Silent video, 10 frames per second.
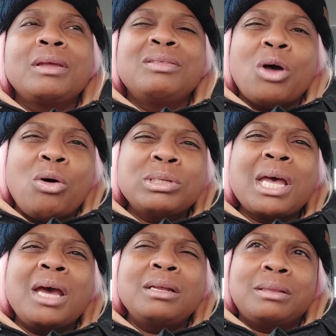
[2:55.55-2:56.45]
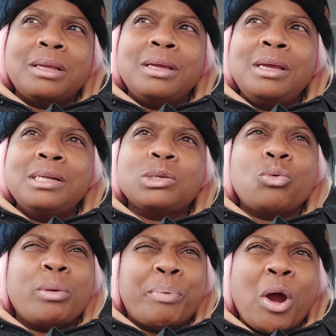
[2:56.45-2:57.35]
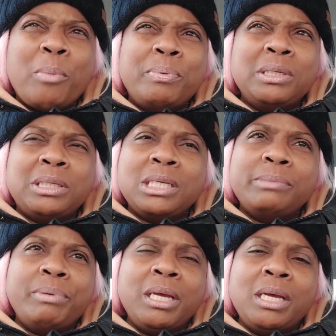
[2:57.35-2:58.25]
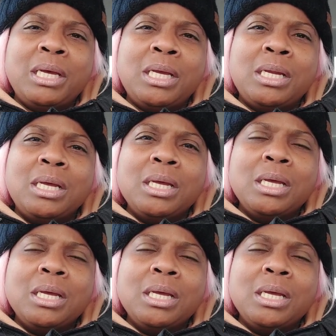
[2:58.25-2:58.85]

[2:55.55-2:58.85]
those kind of things on purpose, just being